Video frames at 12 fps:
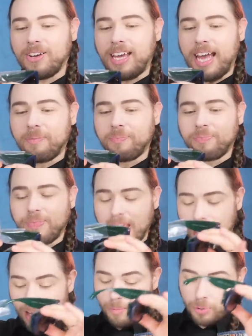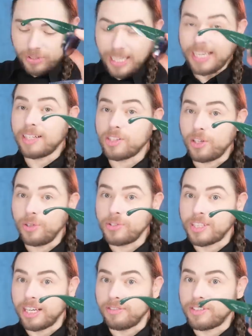Okay, boutique
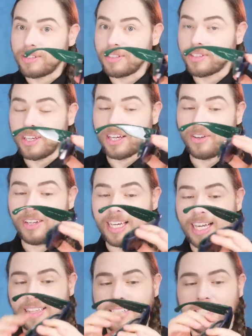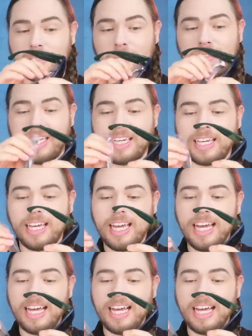exclusives. So you can only get these in the boutique.